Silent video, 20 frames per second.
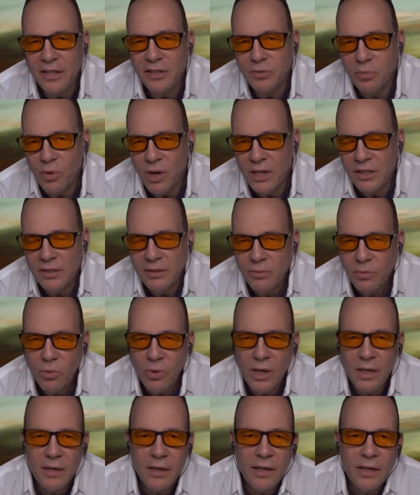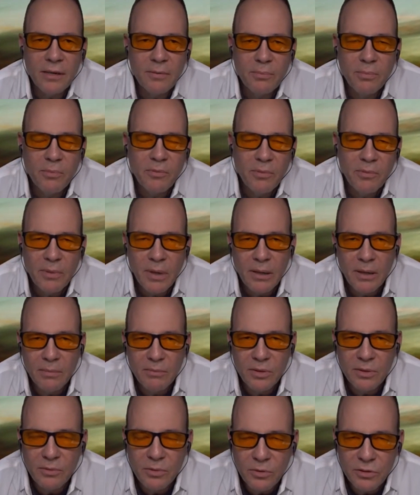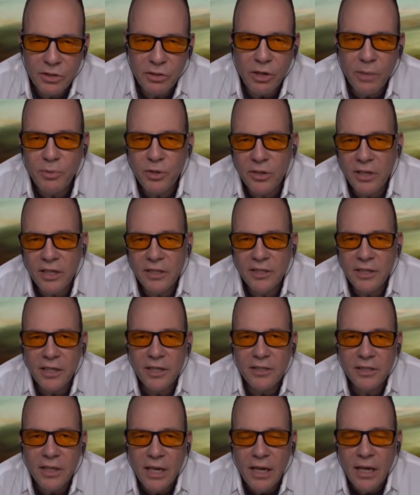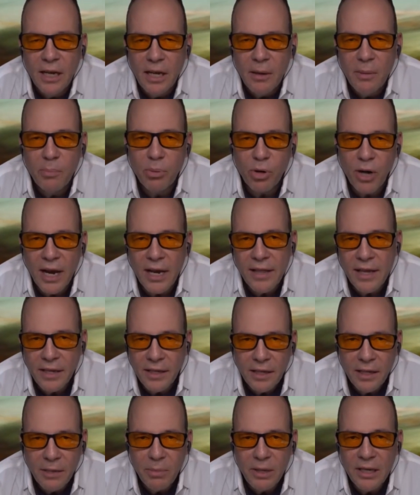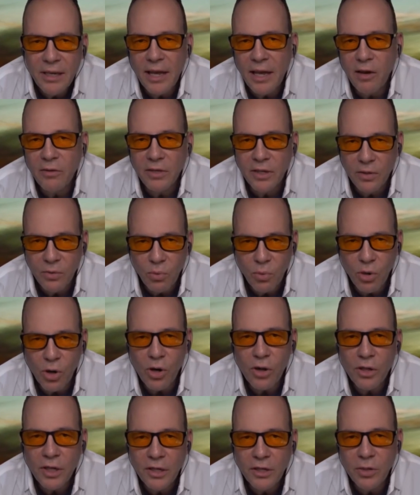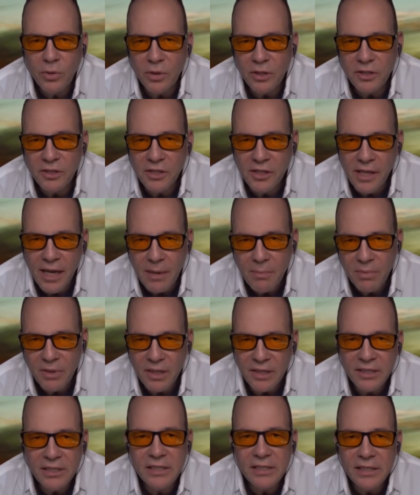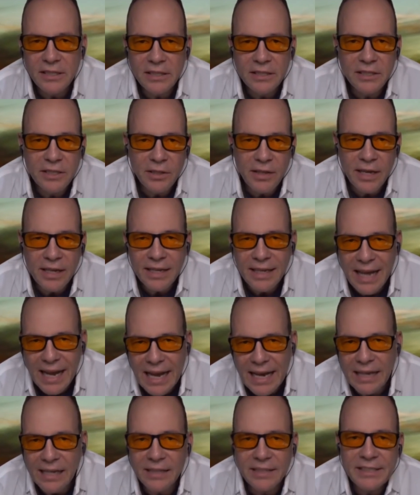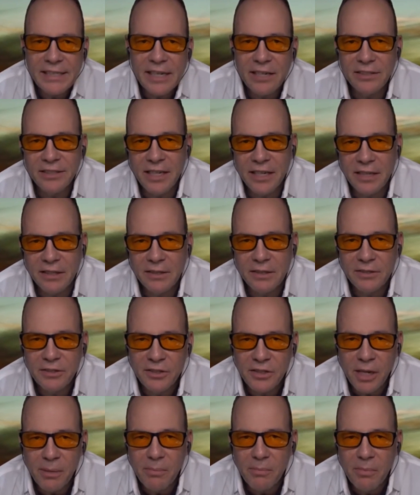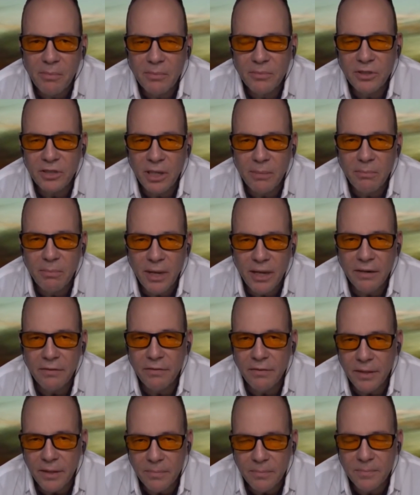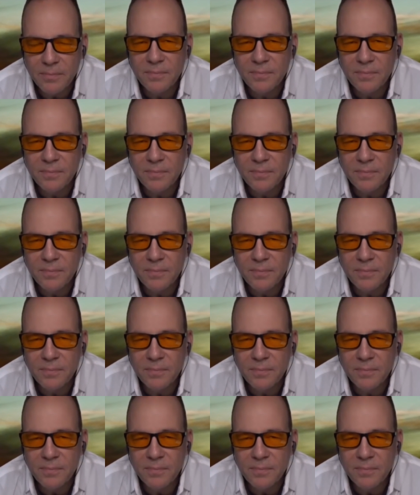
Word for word: is one one uh, uh scripture that says pray that ye be counted worthy to escape these things. So that kind of sounds like some some benefit.